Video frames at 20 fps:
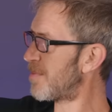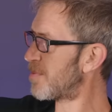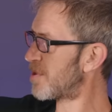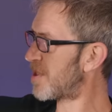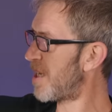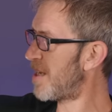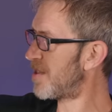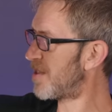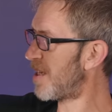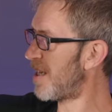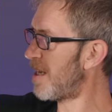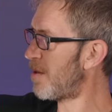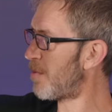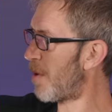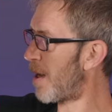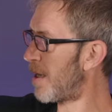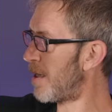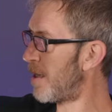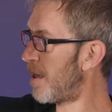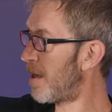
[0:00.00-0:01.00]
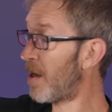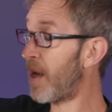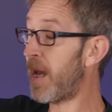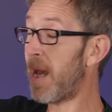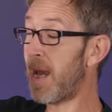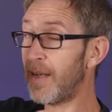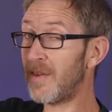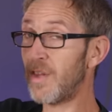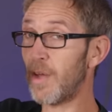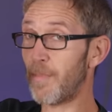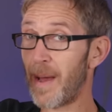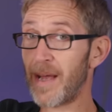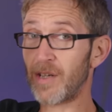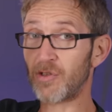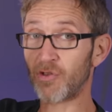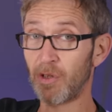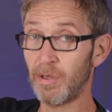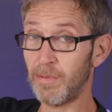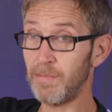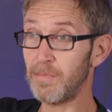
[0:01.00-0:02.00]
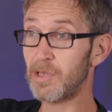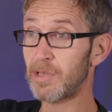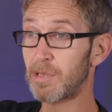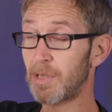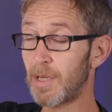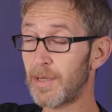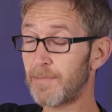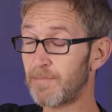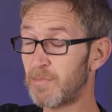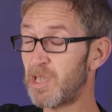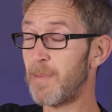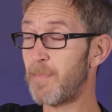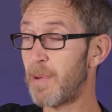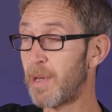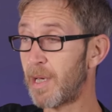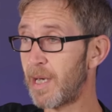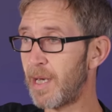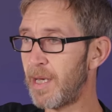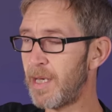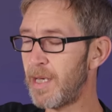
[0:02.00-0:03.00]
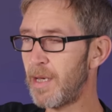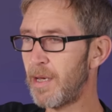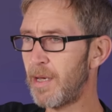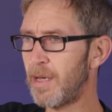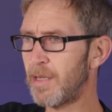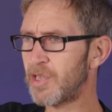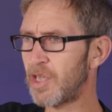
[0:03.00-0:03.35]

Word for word: upstairs anyway in the bedrooms typically. Yeah.